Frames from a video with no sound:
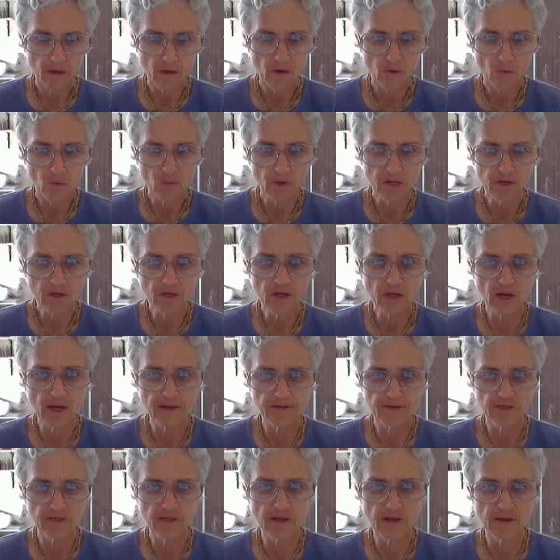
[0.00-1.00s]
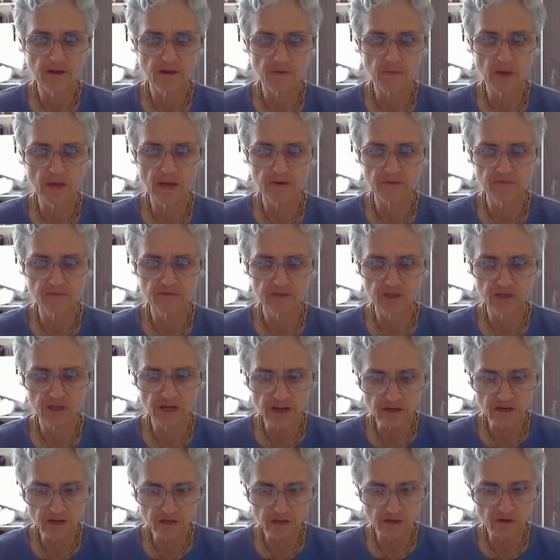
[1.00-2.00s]
We could not see any
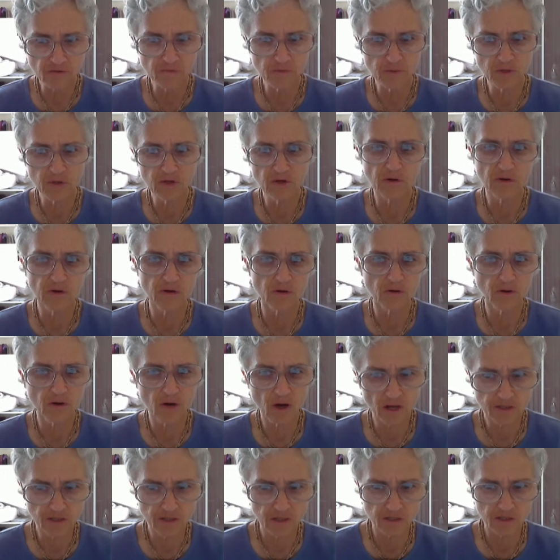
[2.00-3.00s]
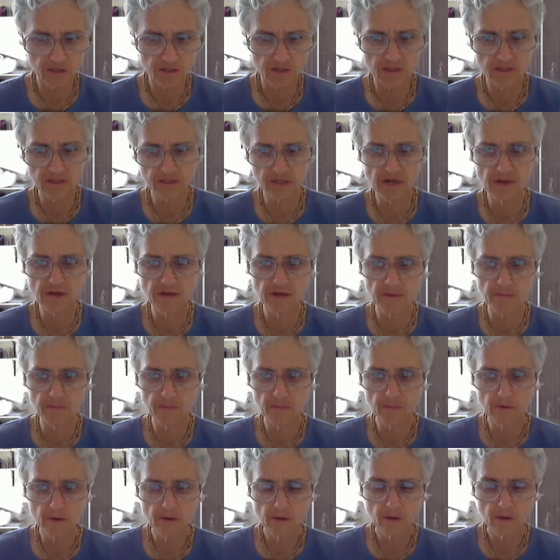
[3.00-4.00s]
manifestation of material consciousness in him.
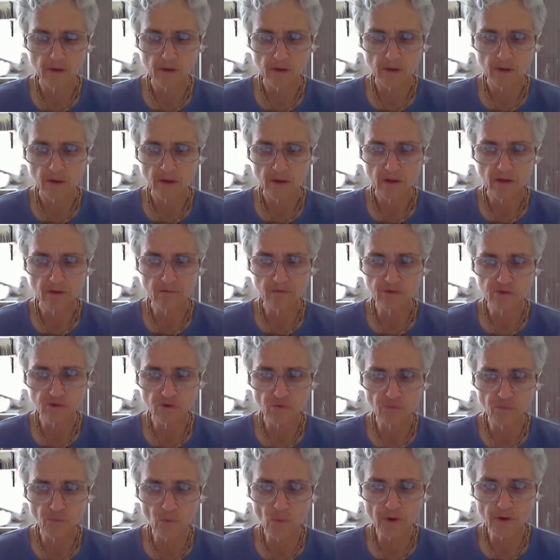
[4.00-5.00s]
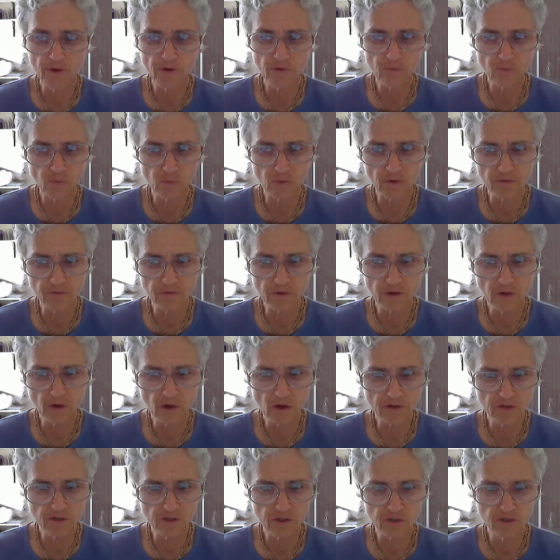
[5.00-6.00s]
He was devoid of worldly
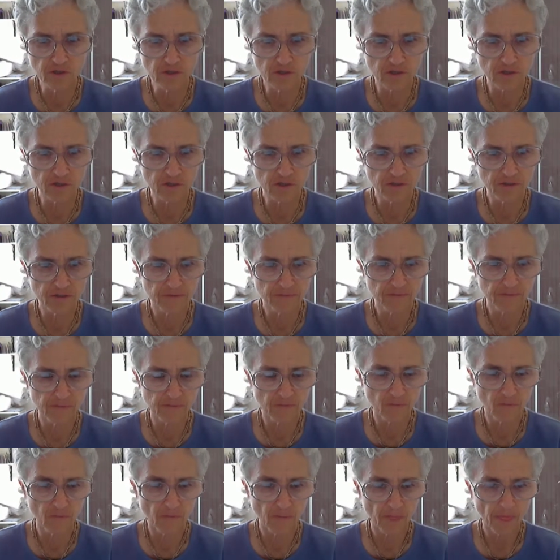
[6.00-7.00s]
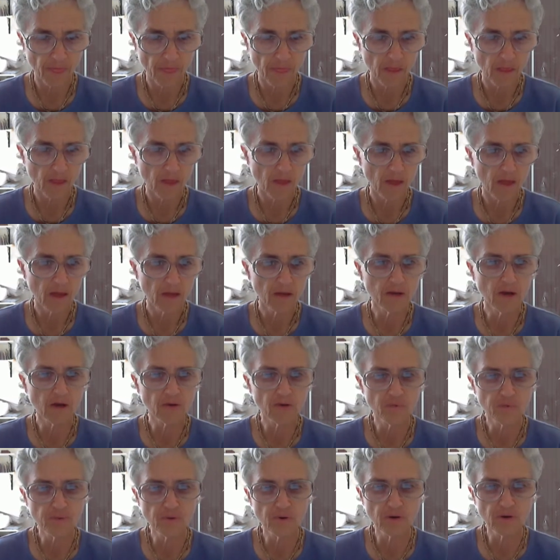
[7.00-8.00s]
consciousness."
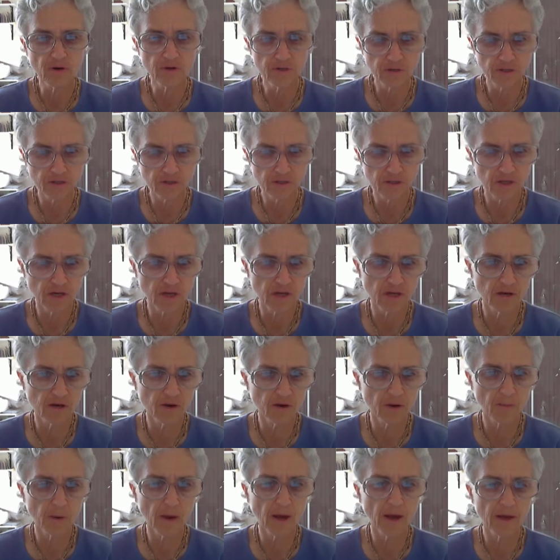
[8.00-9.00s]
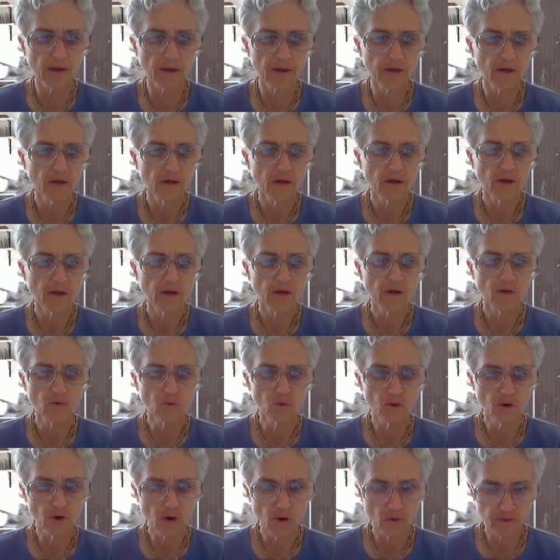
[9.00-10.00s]
Another person sitting nearby, who
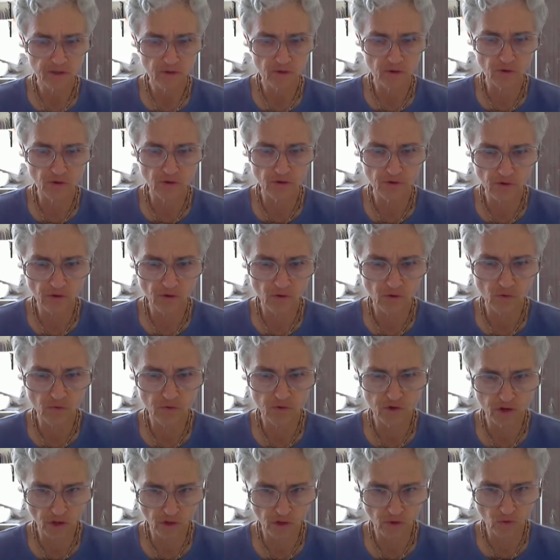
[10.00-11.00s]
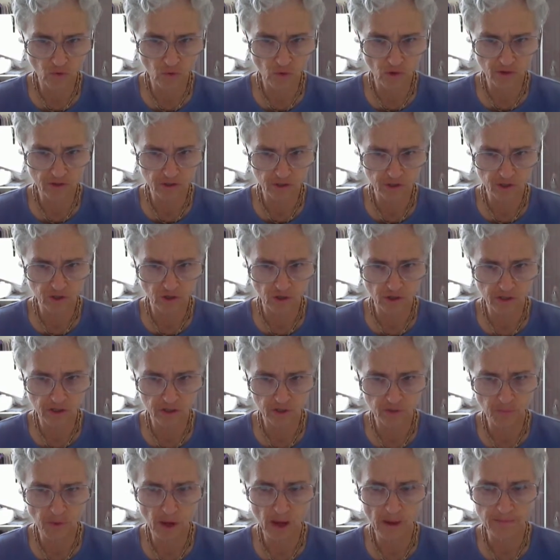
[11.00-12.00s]
had always heard that Srila Gaura-kisora
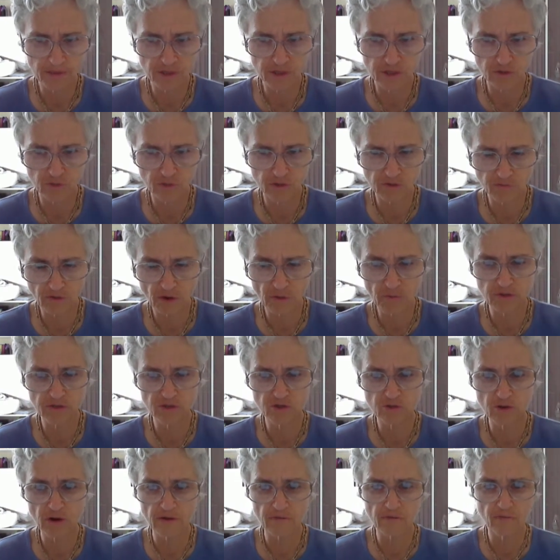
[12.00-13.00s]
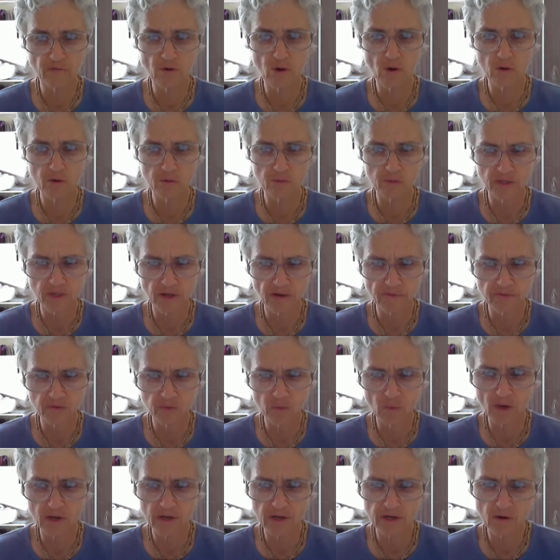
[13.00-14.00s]
Babaji was very straightforward with
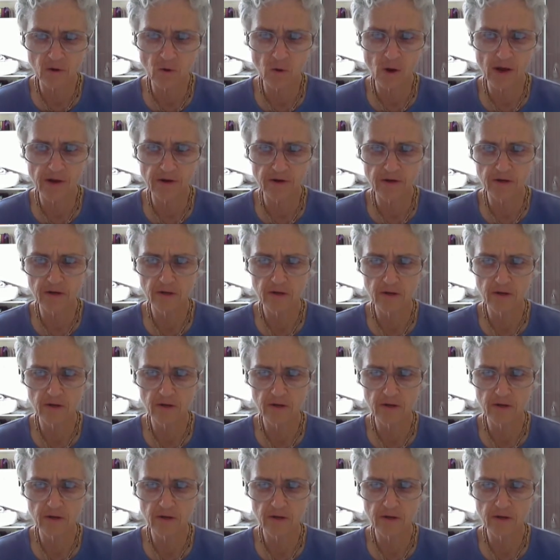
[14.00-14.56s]
everyone, inquired,